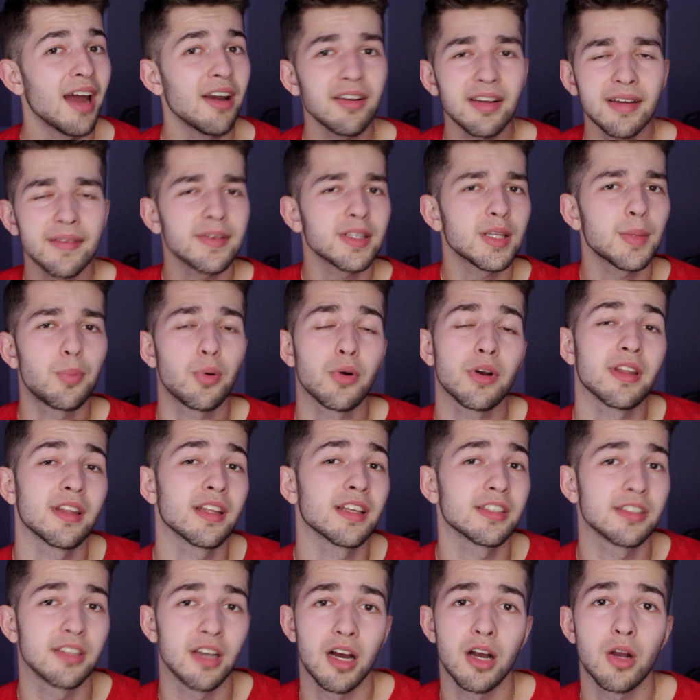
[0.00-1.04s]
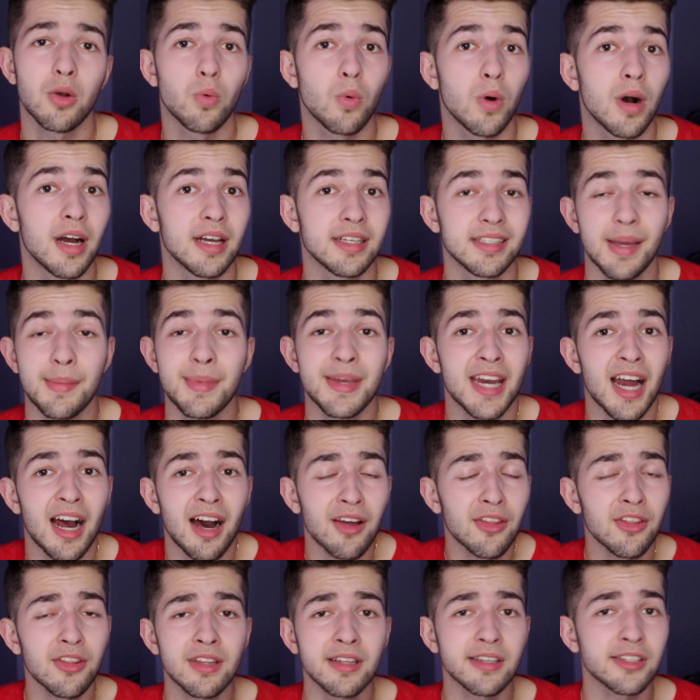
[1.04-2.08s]
I don't get what the point of this song was. I mean,
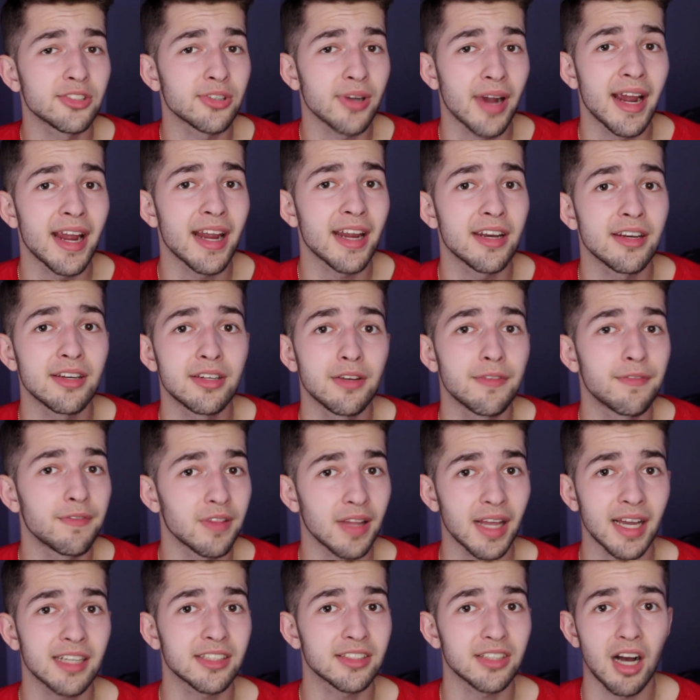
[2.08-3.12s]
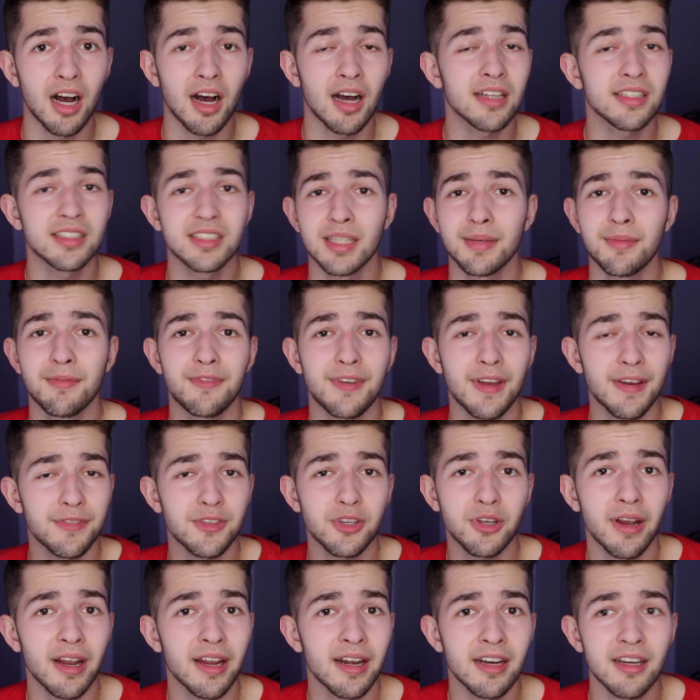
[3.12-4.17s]
other than trying to flex on some
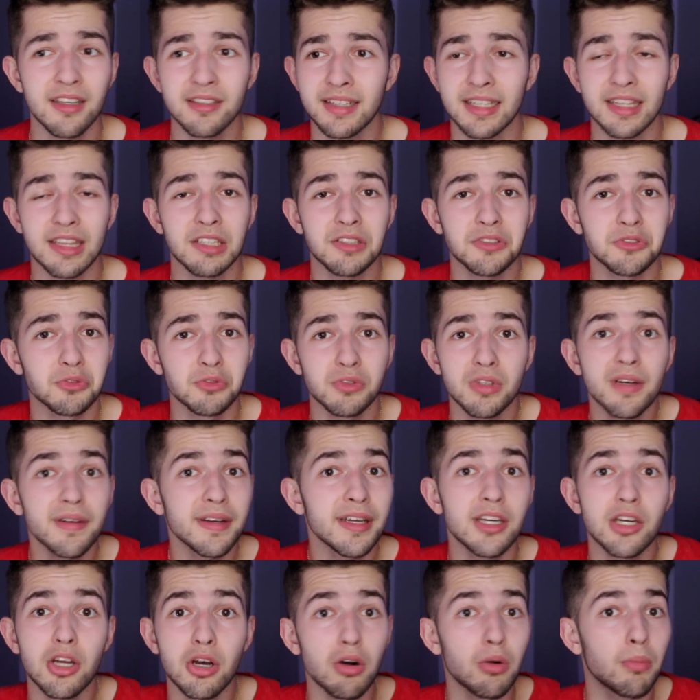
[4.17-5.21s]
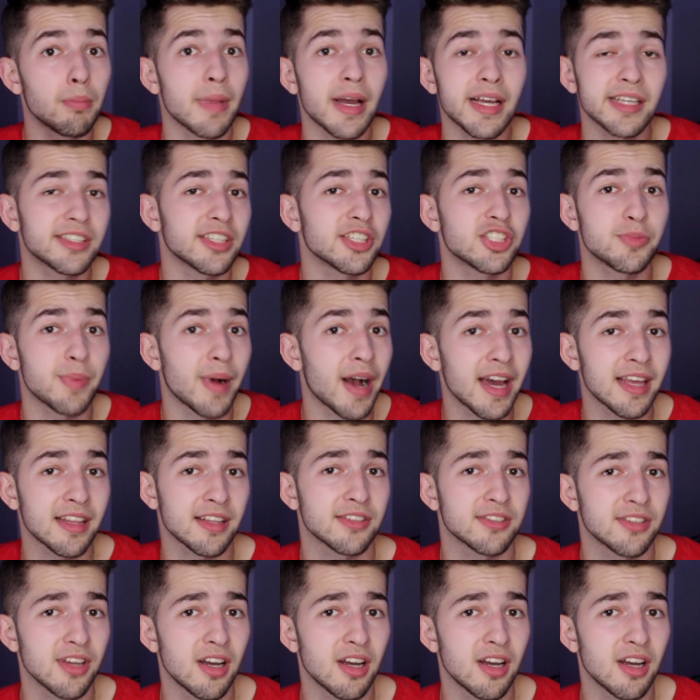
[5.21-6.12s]
5th graders, like there's really no message behind the